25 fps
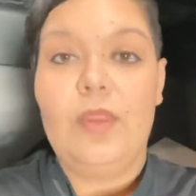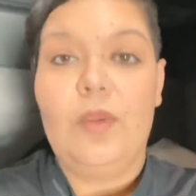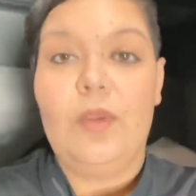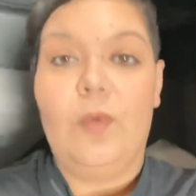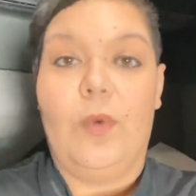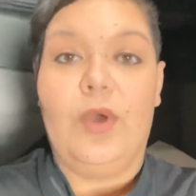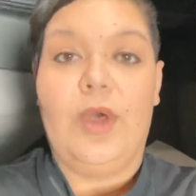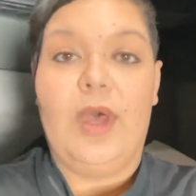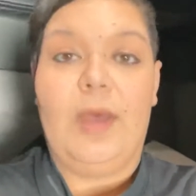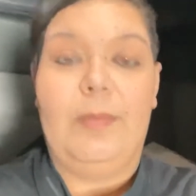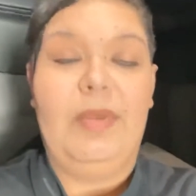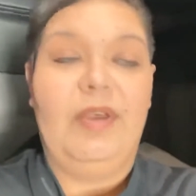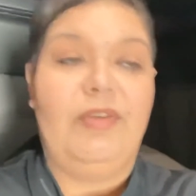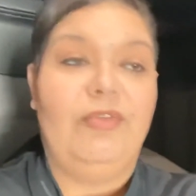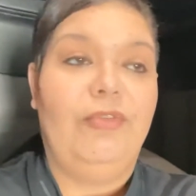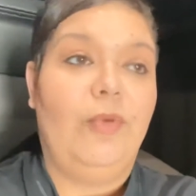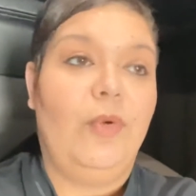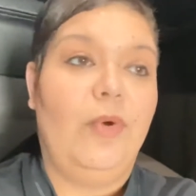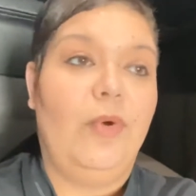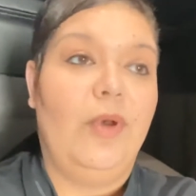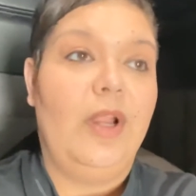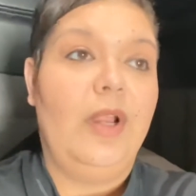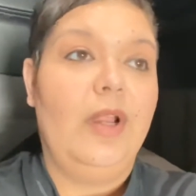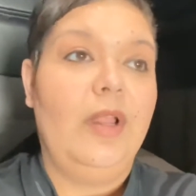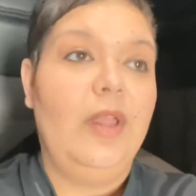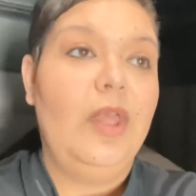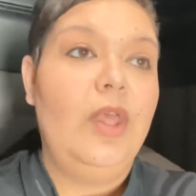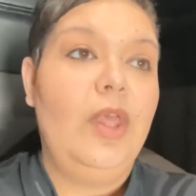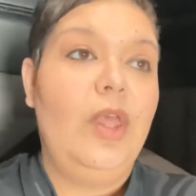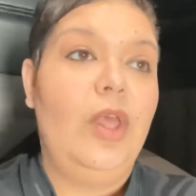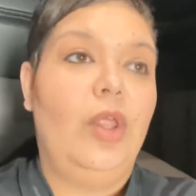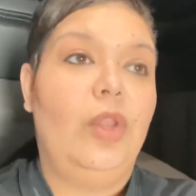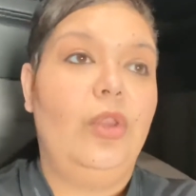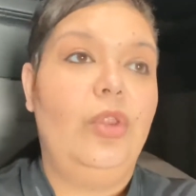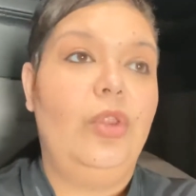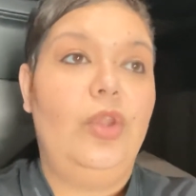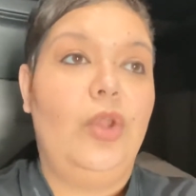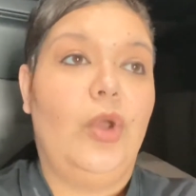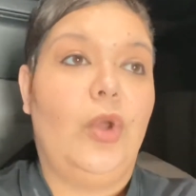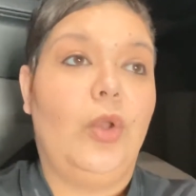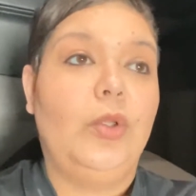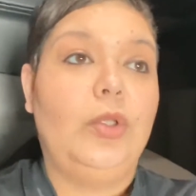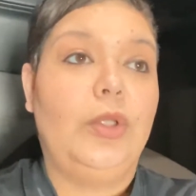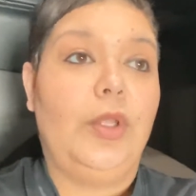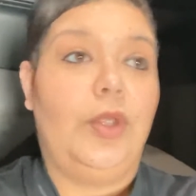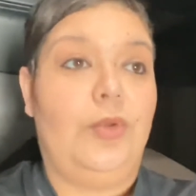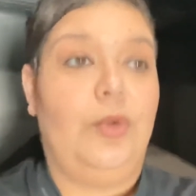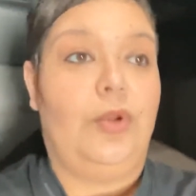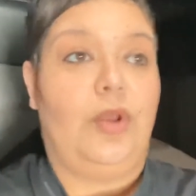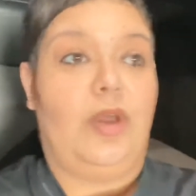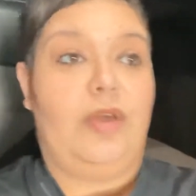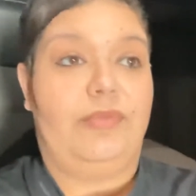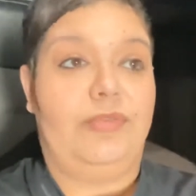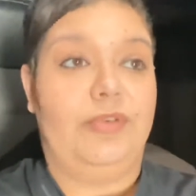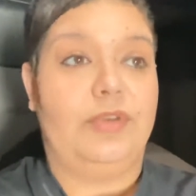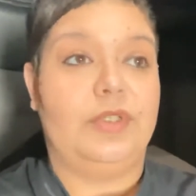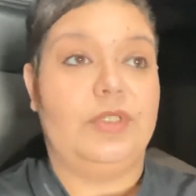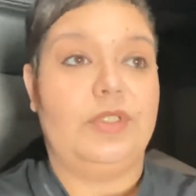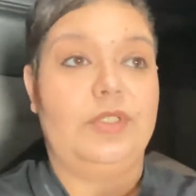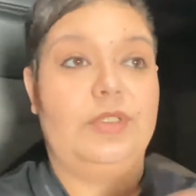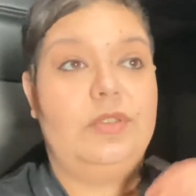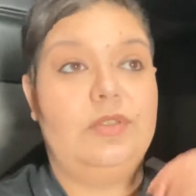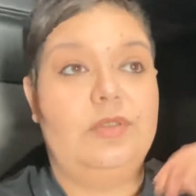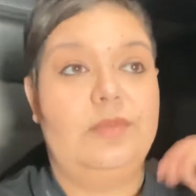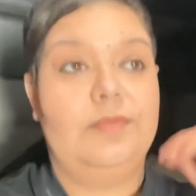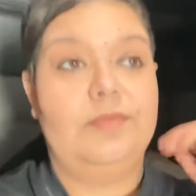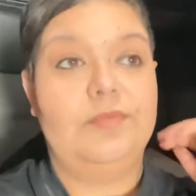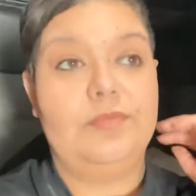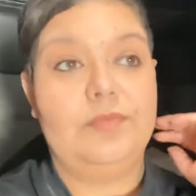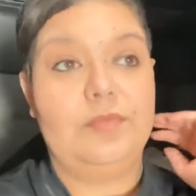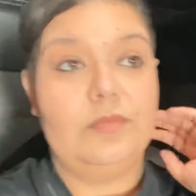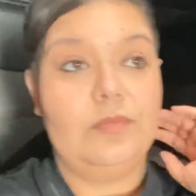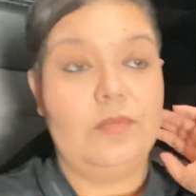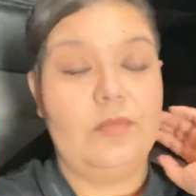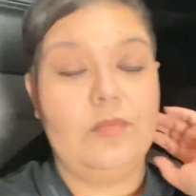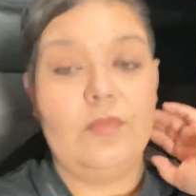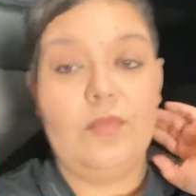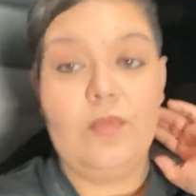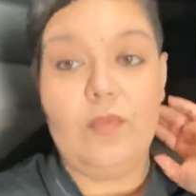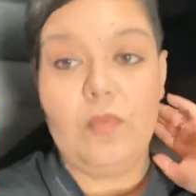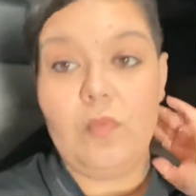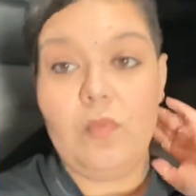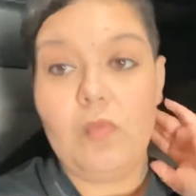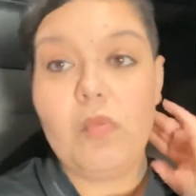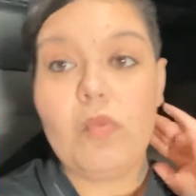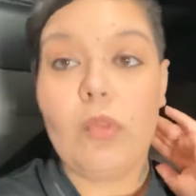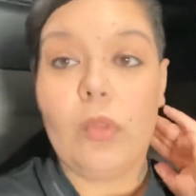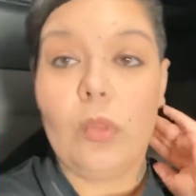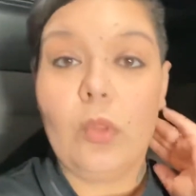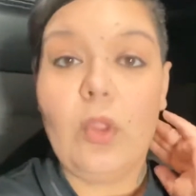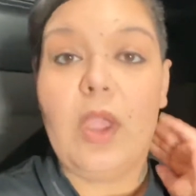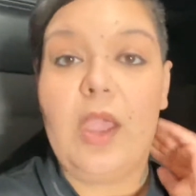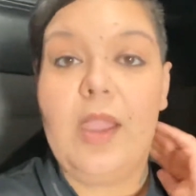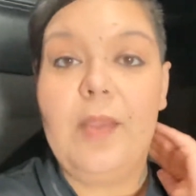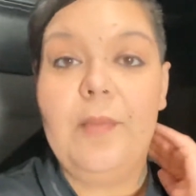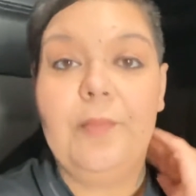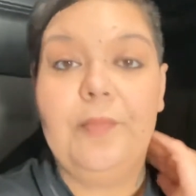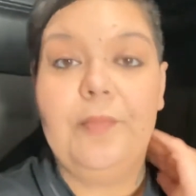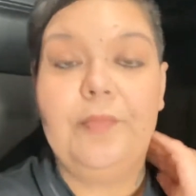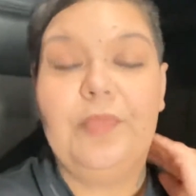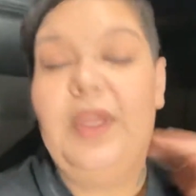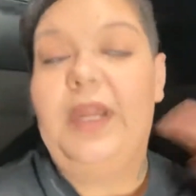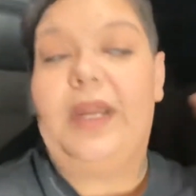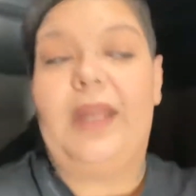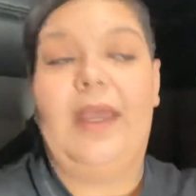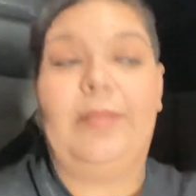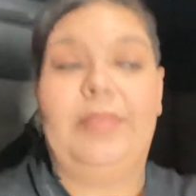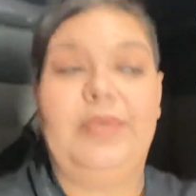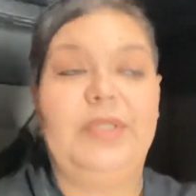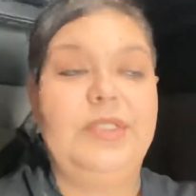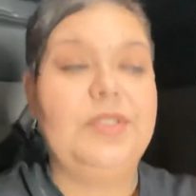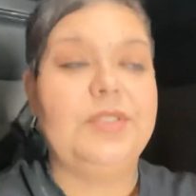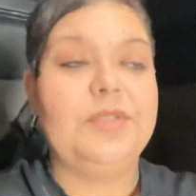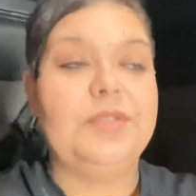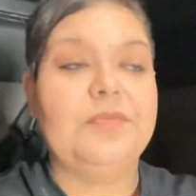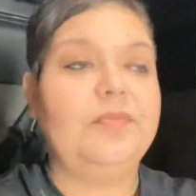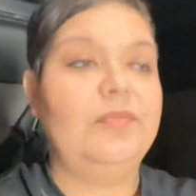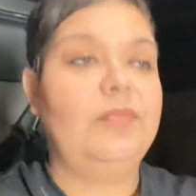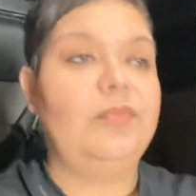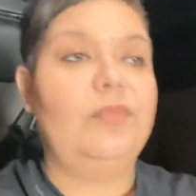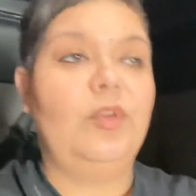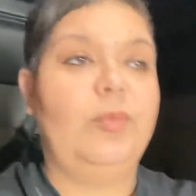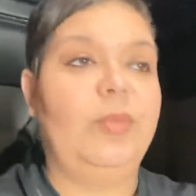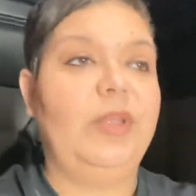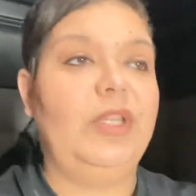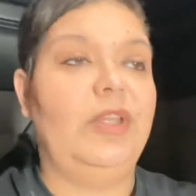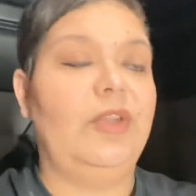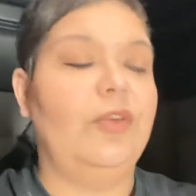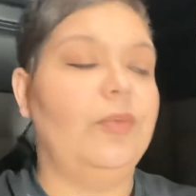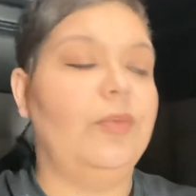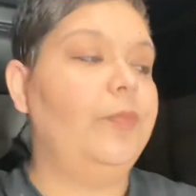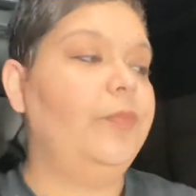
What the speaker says: Woke up at 4, no load offers. Okay, it happens. No big deal.